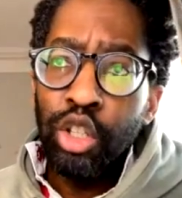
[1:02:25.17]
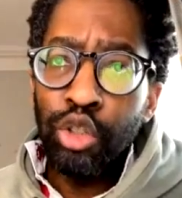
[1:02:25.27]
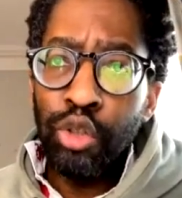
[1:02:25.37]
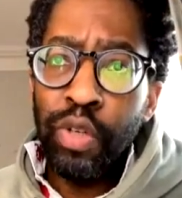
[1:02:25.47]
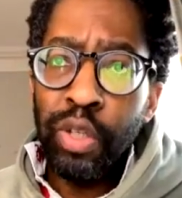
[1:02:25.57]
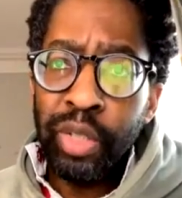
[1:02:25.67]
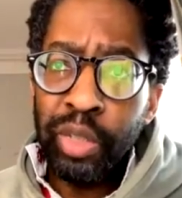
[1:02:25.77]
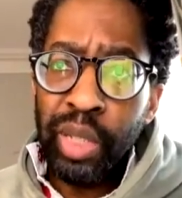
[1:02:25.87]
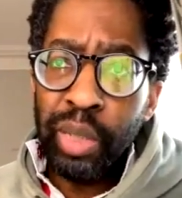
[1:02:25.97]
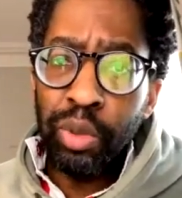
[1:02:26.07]
you do find
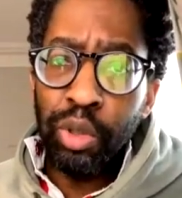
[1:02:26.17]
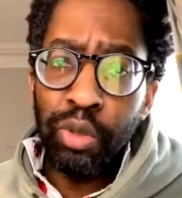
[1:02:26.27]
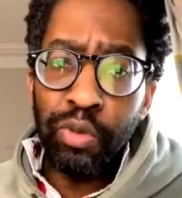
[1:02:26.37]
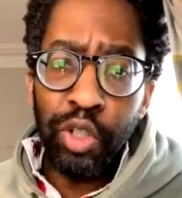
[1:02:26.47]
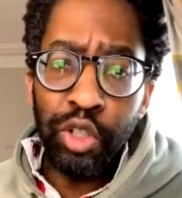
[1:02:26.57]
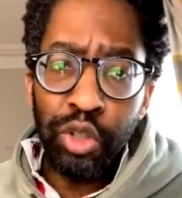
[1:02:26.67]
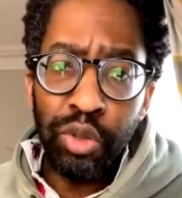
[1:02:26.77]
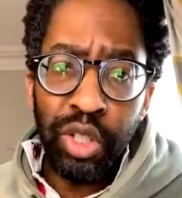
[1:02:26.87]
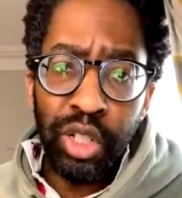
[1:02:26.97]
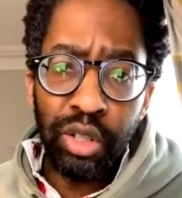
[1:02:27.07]
many people who are very
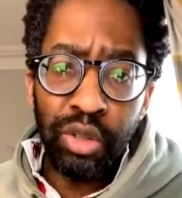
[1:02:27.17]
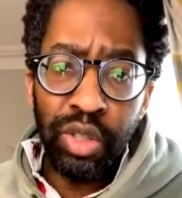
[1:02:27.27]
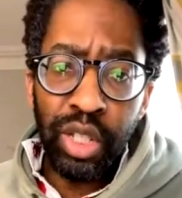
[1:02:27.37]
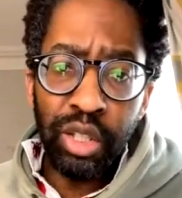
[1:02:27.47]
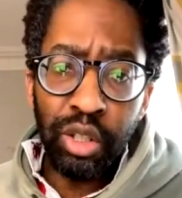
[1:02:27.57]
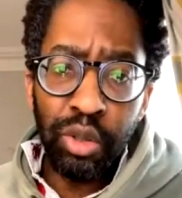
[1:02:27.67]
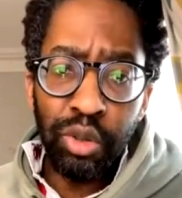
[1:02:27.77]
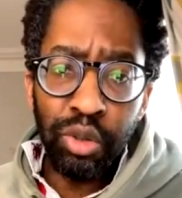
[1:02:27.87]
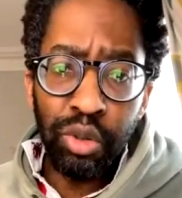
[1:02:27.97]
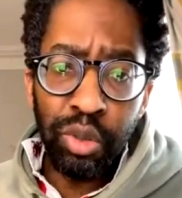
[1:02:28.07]
junior who then go
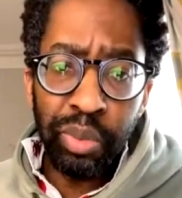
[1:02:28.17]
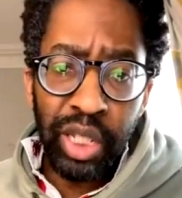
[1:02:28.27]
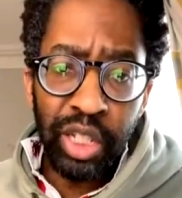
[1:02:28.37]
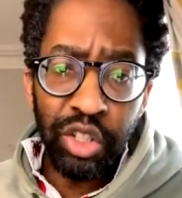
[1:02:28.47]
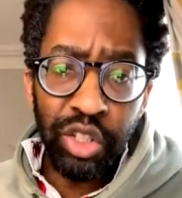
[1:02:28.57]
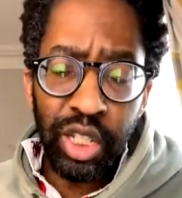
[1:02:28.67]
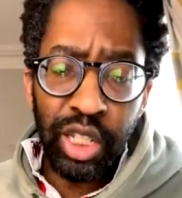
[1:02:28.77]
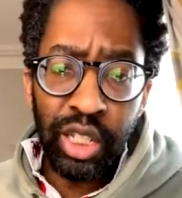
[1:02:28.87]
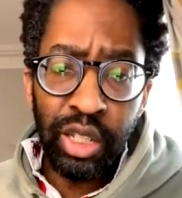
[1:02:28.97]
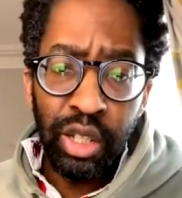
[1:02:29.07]
and do a
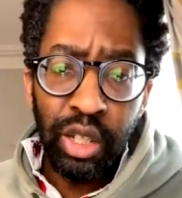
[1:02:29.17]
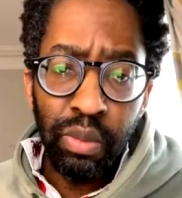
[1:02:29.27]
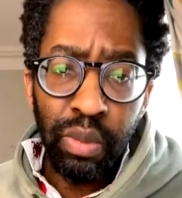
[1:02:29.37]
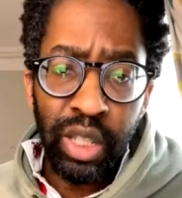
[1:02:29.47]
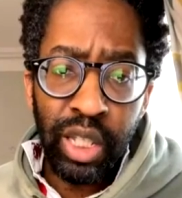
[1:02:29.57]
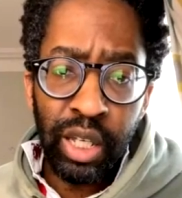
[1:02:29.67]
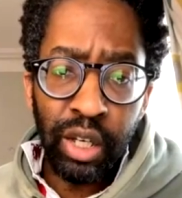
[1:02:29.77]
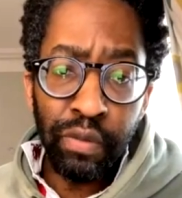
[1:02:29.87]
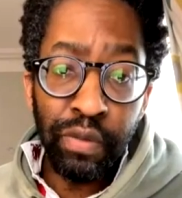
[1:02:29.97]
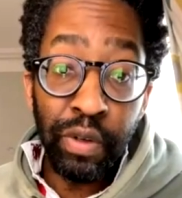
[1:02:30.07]
PhD when they
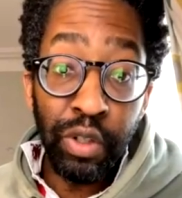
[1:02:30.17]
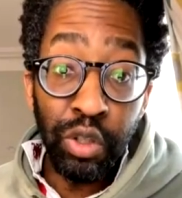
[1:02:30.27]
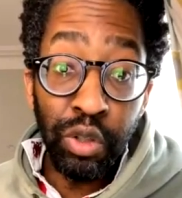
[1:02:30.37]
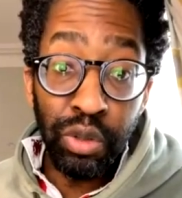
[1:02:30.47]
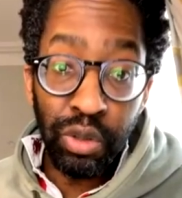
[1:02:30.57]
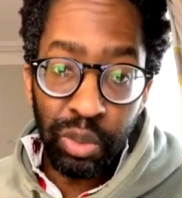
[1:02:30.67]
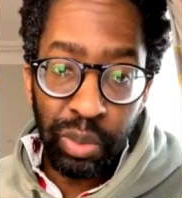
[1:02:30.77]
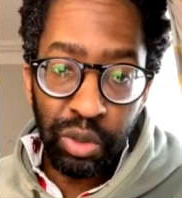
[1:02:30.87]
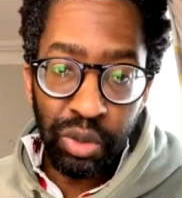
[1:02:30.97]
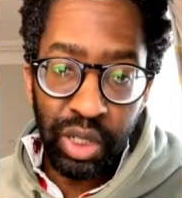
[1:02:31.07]
are very new to a
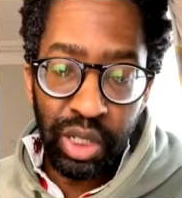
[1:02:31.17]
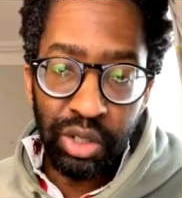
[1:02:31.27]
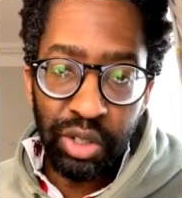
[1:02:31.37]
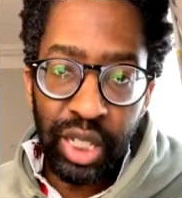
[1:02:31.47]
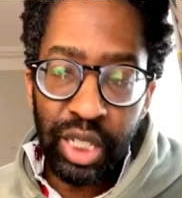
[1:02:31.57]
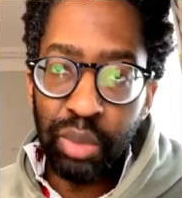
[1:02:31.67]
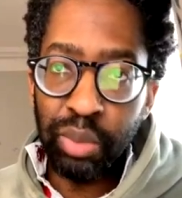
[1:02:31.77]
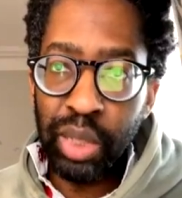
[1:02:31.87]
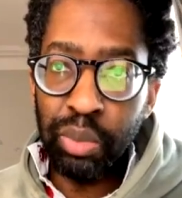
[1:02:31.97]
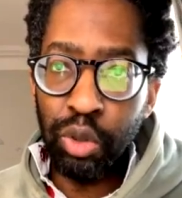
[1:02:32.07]
specialty. So you get
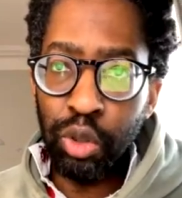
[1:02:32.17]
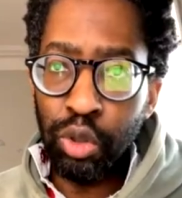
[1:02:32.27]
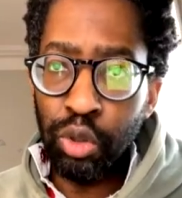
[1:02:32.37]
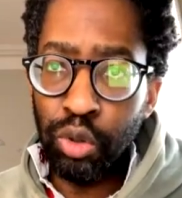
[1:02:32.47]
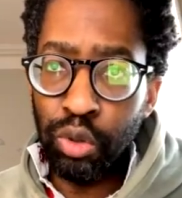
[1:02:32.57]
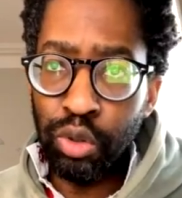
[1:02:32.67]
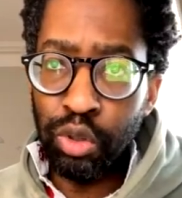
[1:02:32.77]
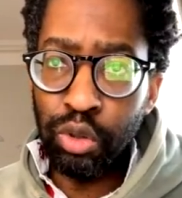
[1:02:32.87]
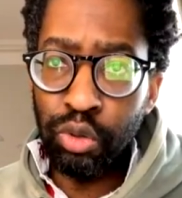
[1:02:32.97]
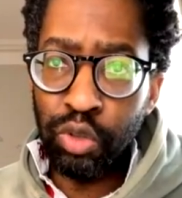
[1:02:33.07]
some people who
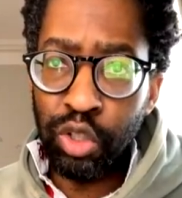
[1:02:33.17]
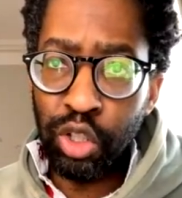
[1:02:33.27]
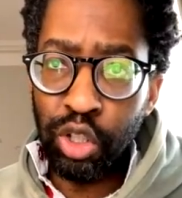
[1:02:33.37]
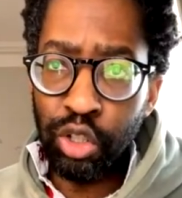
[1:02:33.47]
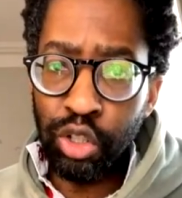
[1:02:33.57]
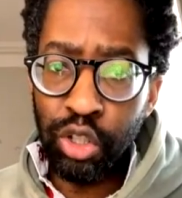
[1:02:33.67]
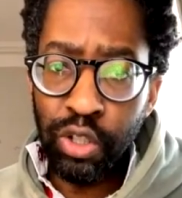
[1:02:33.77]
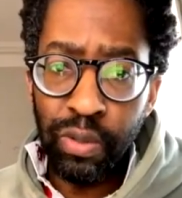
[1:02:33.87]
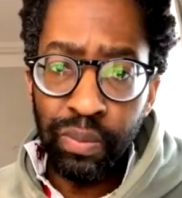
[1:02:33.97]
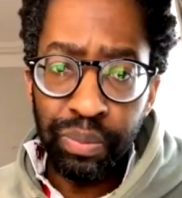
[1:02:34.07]
do
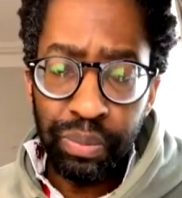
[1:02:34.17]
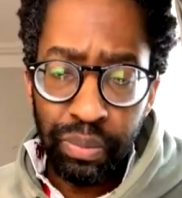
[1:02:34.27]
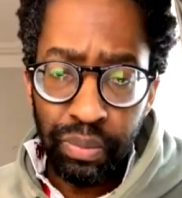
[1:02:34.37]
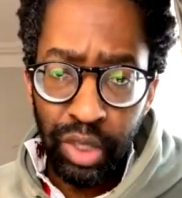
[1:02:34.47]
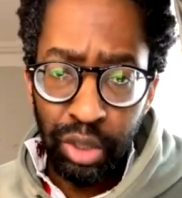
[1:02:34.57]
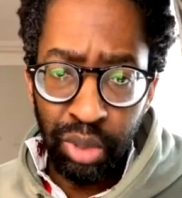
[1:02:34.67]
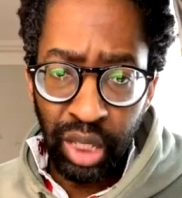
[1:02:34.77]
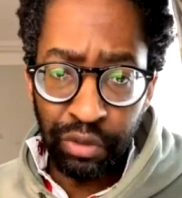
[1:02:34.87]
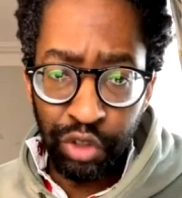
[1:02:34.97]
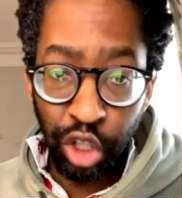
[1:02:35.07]
research
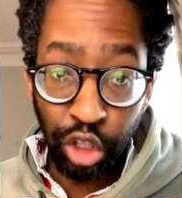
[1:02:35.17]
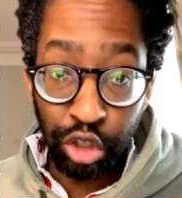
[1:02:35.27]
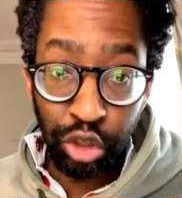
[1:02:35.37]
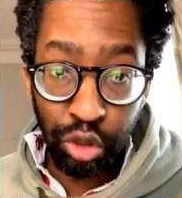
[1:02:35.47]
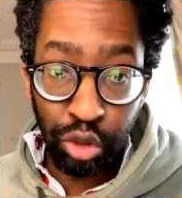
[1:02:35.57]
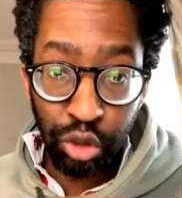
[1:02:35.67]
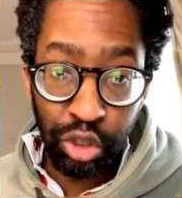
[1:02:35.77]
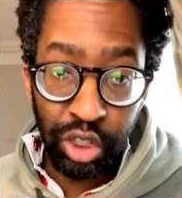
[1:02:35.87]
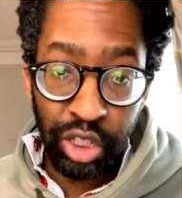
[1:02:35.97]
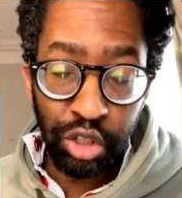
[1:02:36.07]
when they've just
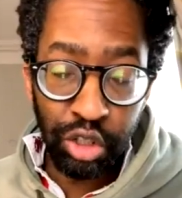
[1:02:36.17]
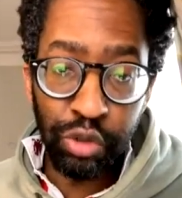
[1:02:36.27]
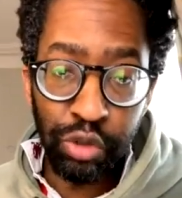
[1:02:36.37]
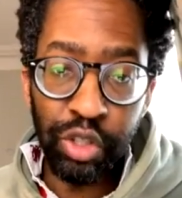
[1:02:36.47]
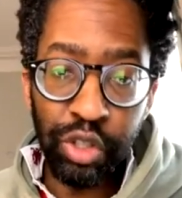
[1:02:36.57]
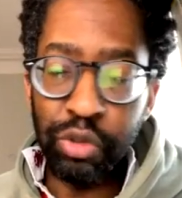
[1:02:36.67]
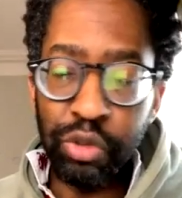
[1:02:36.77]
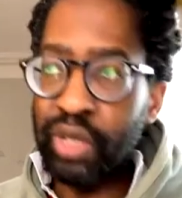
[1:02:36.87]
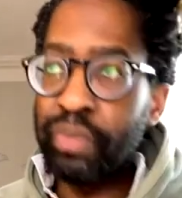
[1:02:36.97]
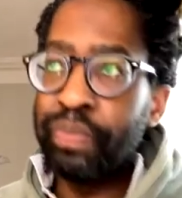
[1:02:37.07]
gotten into neurosurgery,